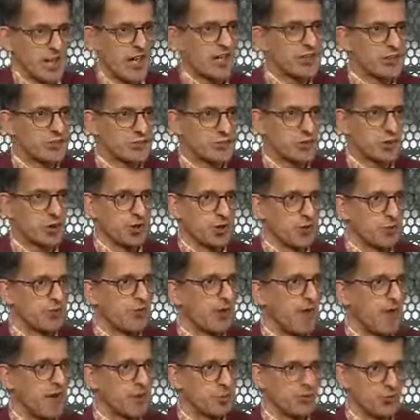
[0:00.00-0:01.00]
next to on the
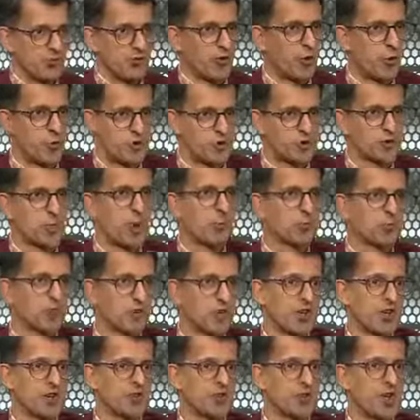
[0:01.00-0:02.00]
flight before we swapped
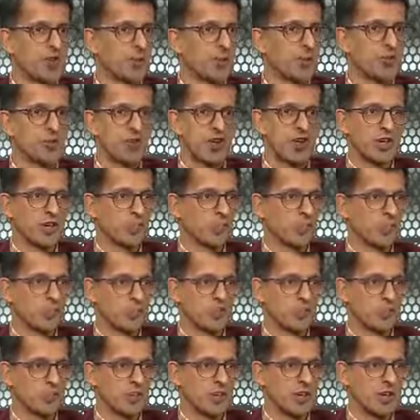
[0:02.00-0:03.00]
seats was Ian
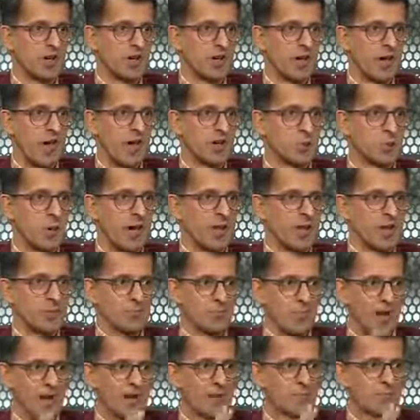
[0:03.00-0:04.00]
Bishop. And while it
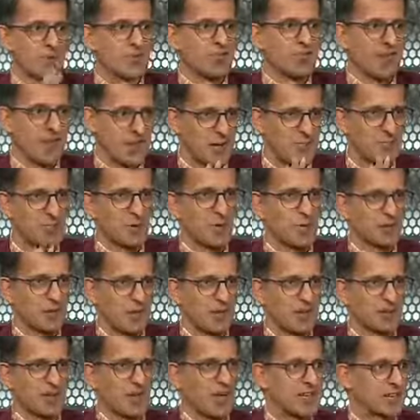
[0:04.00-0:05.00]
might be very
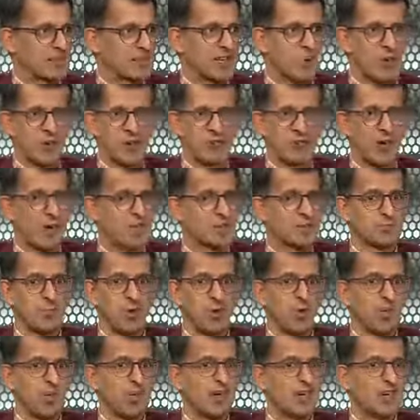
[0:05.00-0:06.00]
appropriate, fast
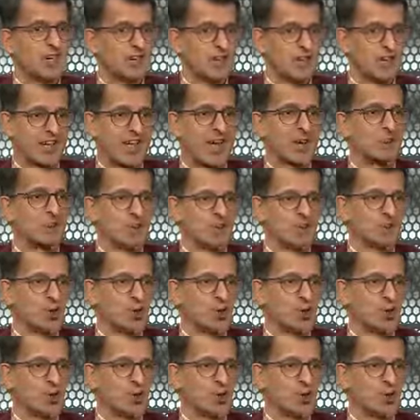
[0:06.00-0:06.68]
bowler, she came and